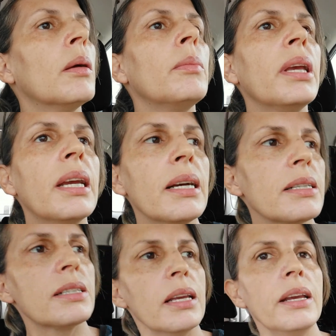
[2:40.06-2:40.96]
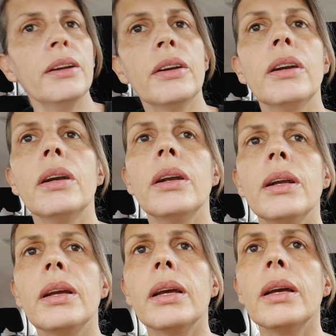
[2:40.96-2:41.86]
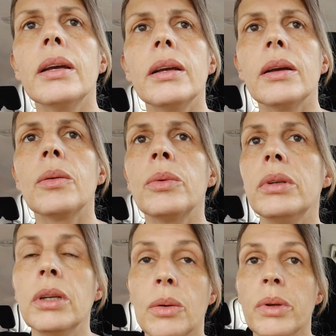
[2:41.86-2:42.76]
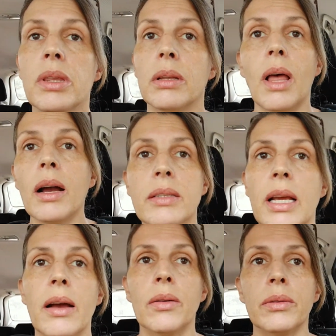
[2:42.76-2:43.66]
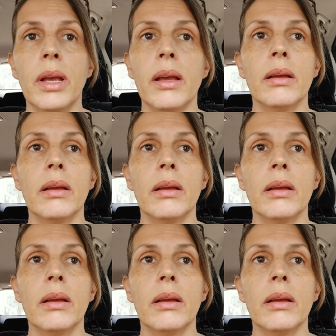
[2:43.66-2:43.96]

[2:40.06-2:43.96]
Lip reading: because here, you know, with the lockdown,